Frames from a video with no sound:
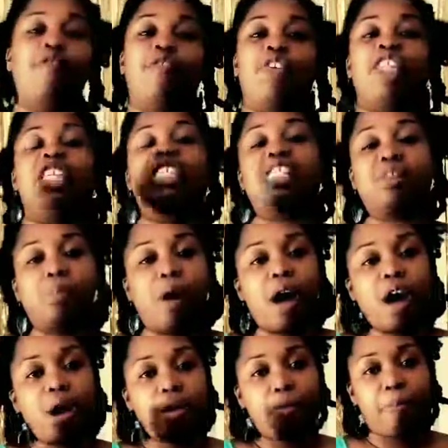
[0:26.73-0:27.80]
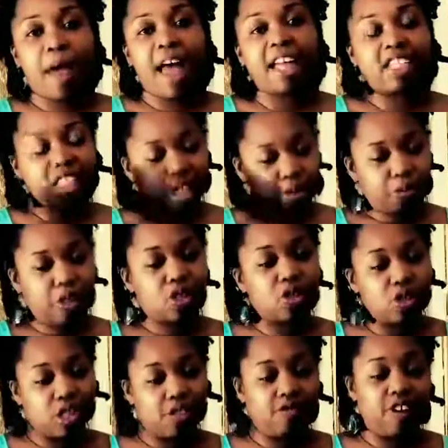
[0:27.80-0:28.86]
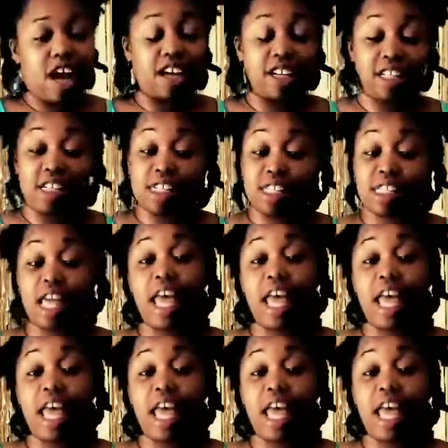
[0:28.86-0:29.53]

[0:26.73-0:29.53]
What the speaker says: for these small batch specialty vodkas.